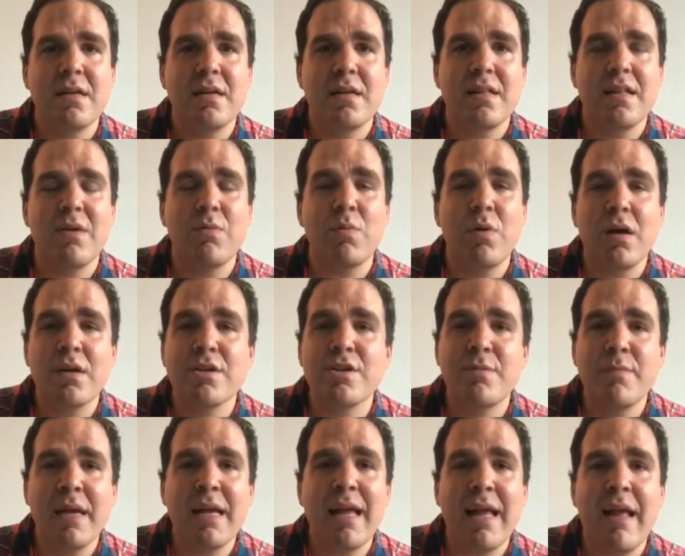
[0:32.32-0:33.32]
that while you
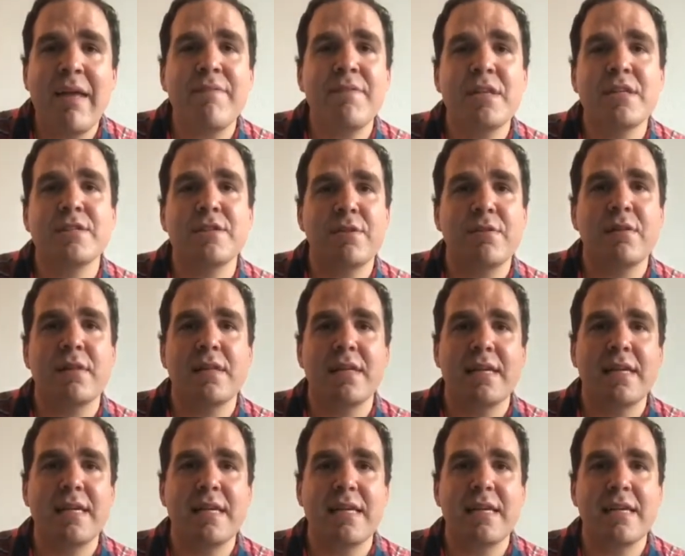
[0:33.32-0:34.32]
may have this earthly
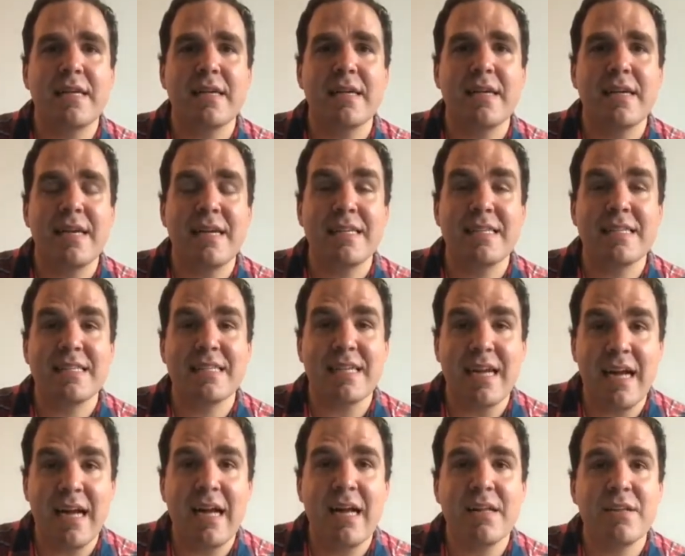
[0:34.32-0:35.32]
king, it is
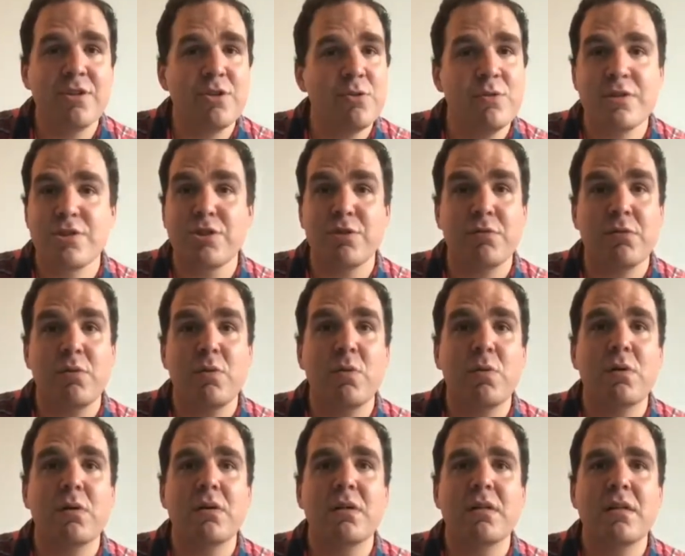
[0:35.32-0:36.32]
God who is your
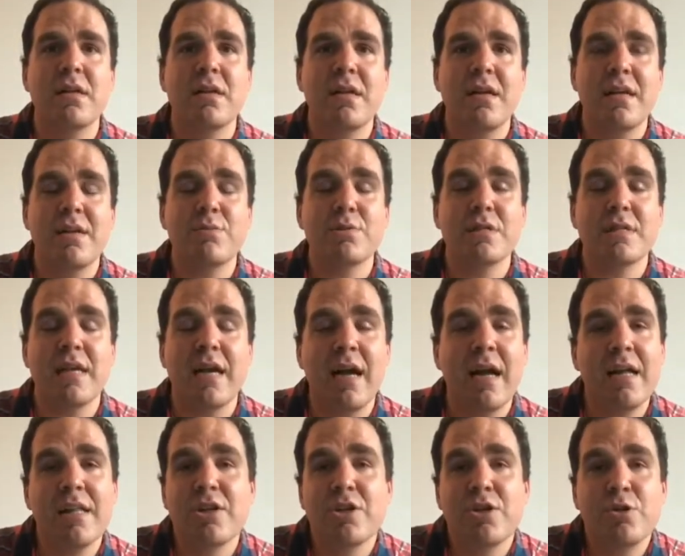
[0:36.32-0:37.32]
Lord. It was
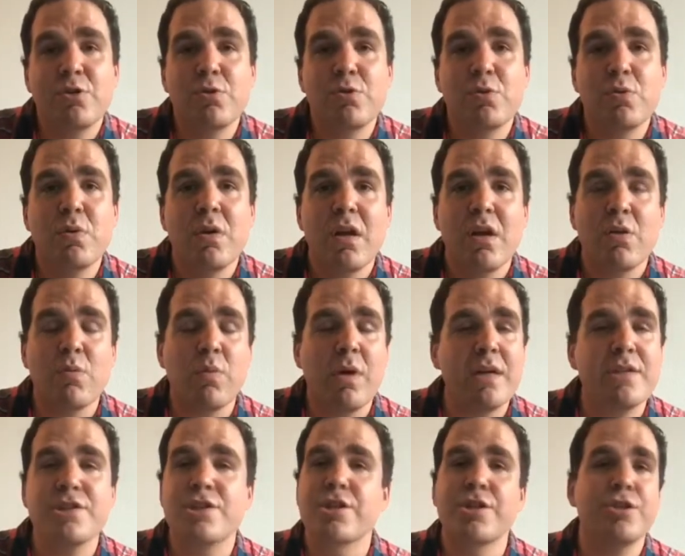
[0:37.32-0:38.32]
God who
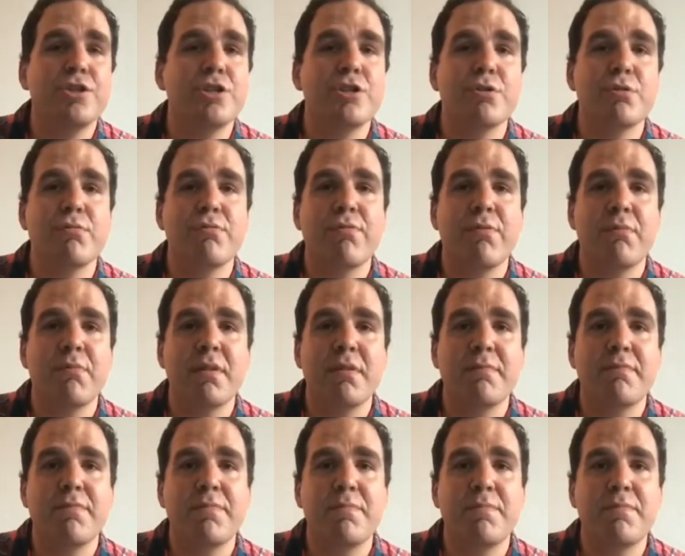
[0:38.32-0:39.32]
rescued you
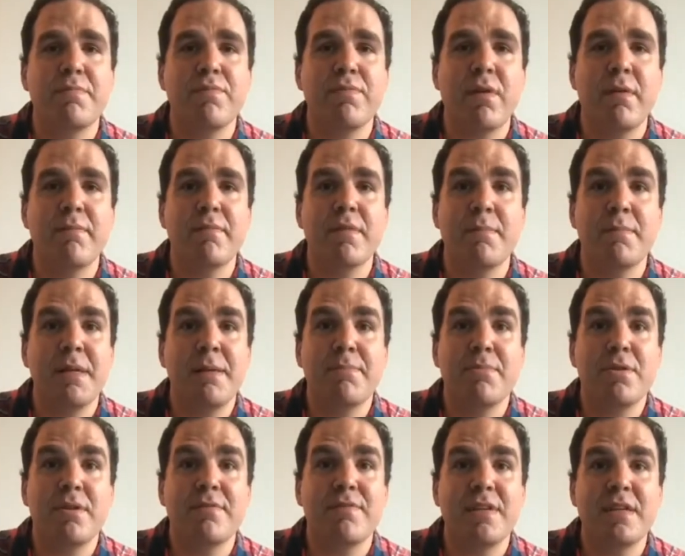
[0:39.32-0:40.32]
from the people
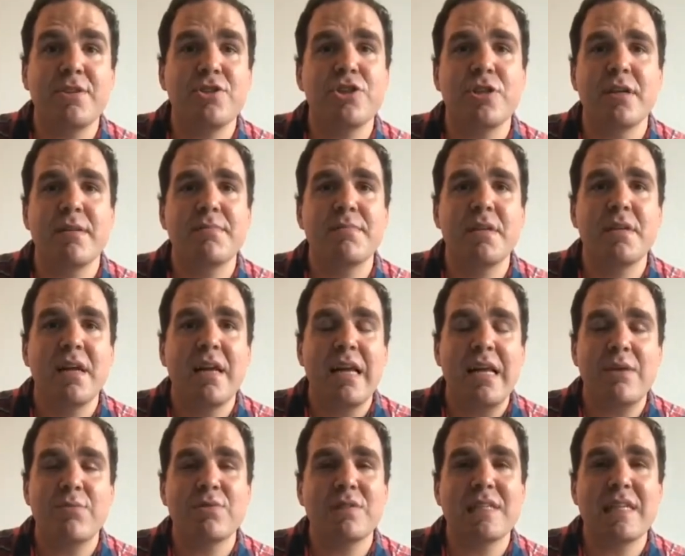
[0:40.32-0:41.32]
of Egypt.
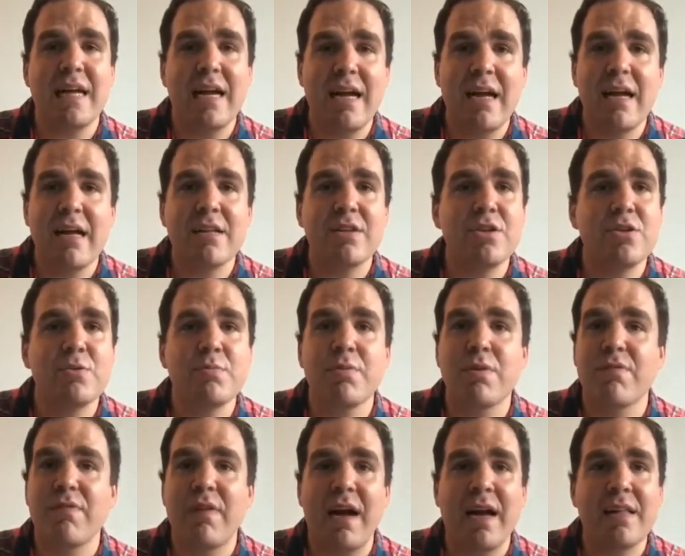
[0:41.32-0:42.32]
It was God who
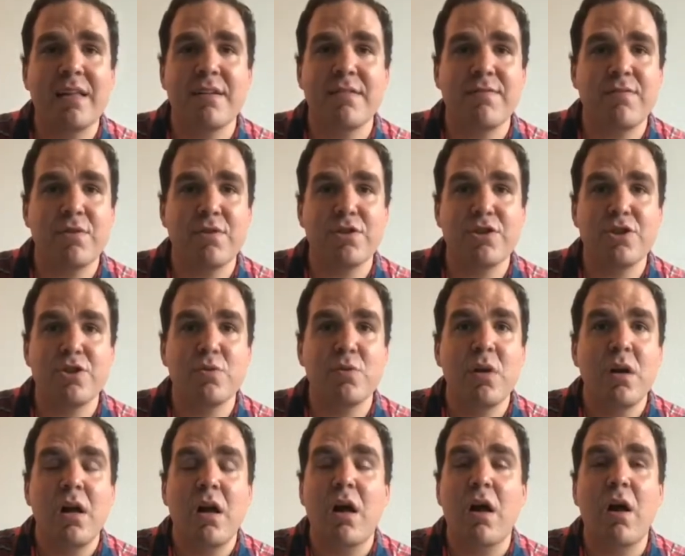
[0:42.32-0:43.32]
provided for you
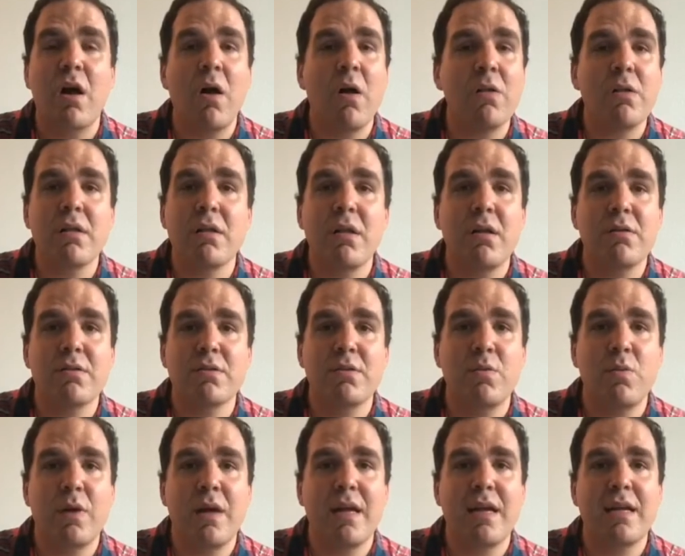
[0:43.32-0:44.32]
all along the
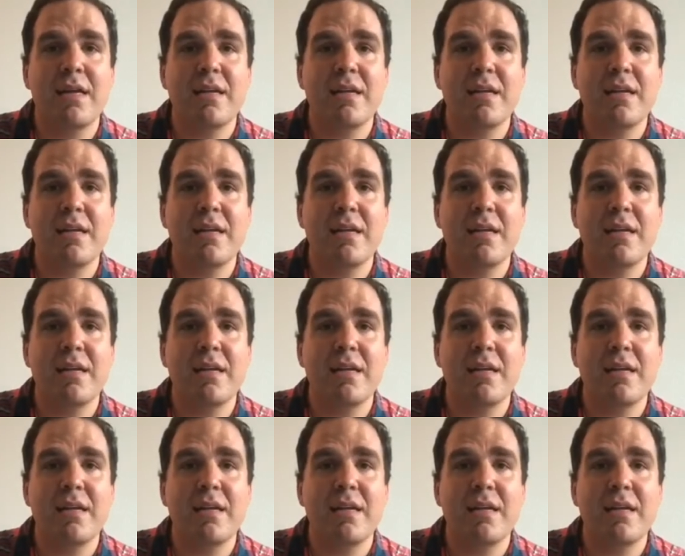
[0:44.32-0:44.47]
way.